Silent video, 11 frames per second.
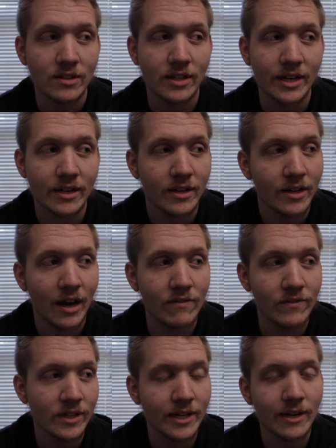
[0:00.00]
Like I
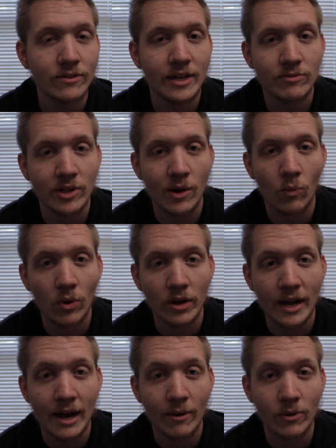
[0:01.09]
feel like I only have like 1
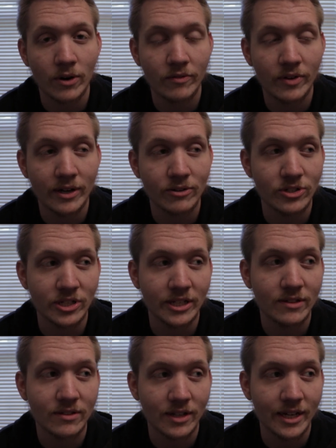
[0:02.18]
hour of
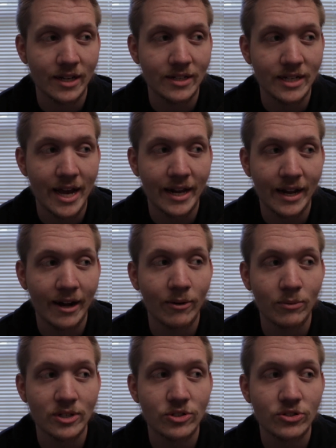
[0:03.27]
energy like a day now,
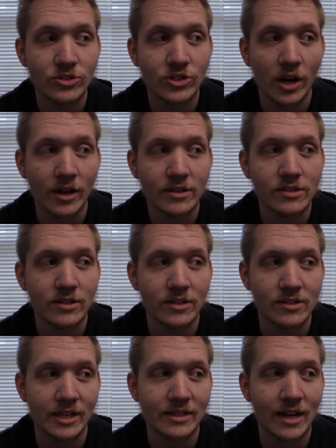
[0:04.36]
which sucks
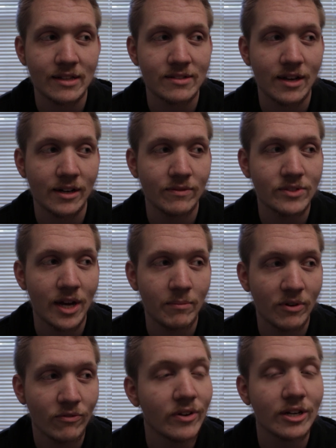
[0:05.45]
because like that's not enough time
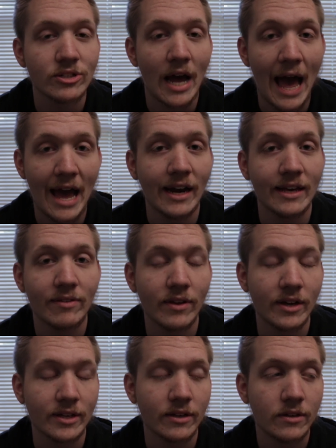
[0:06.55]
to finish
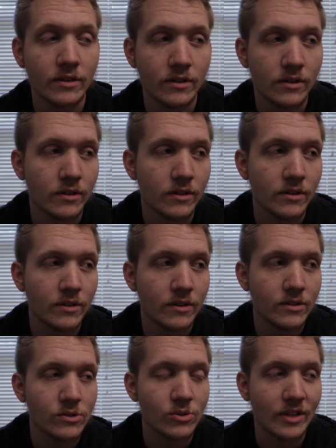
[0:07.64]
anything.
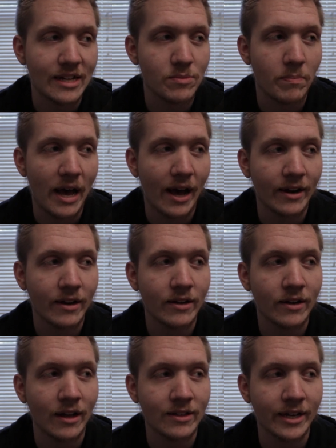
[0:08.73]
So that's bad.
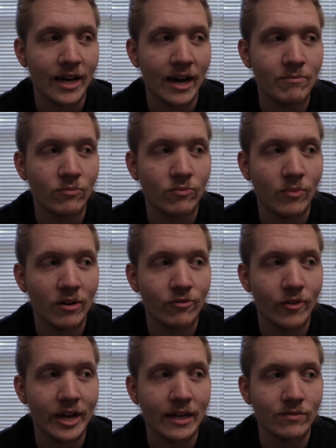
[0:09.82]
Like I'm
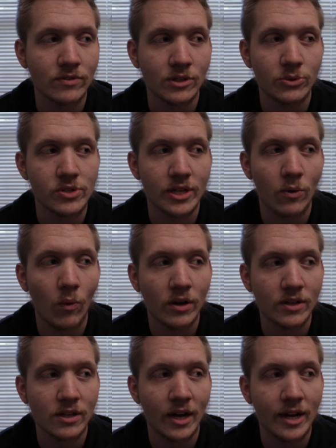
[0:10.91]
afraid of losing
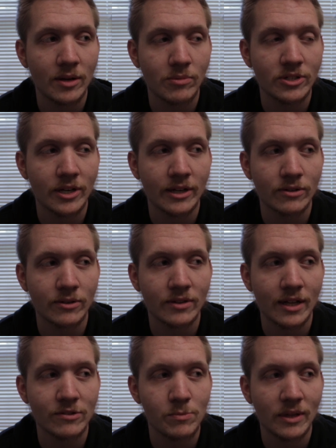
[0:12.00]
one client in particular
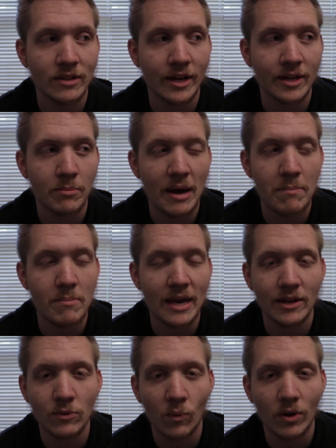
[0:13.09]
that's been like my
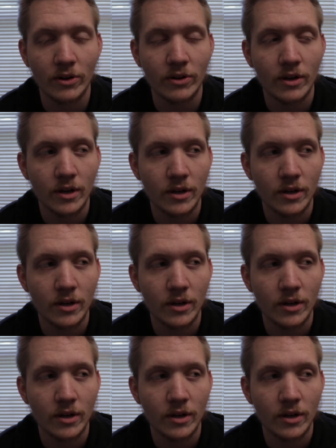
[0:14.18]
main one,